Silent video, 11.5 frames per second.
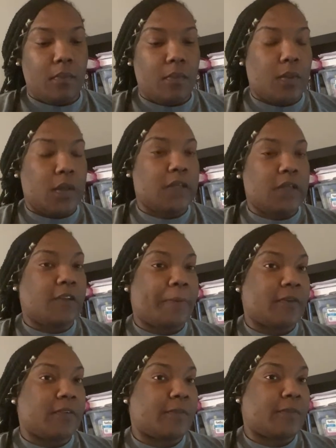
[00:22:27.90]
What is this
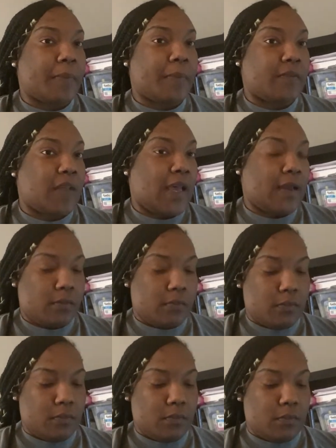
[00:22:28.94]
person's plans and
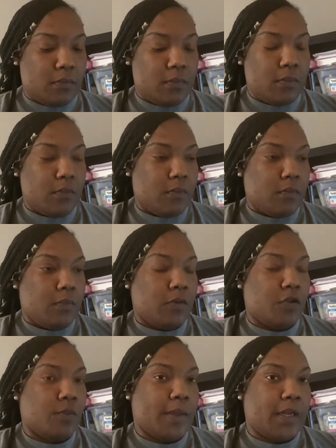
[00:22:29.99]

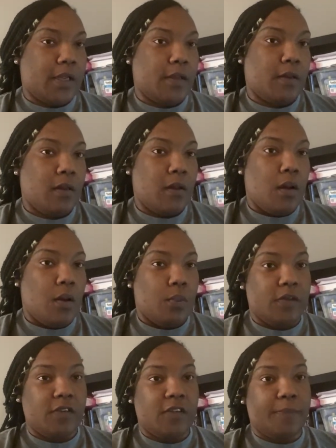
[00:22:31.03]
too many?
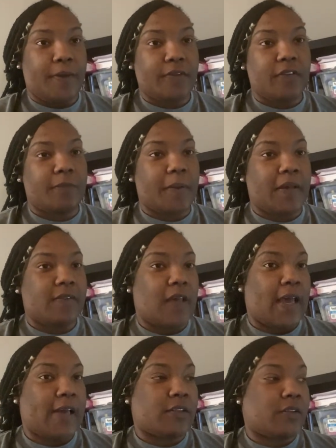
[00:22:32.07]
What is this person's plans and
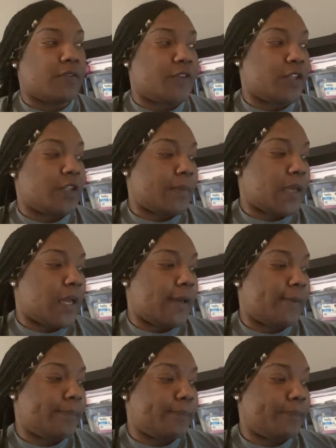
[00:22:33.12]
actions for Gemini?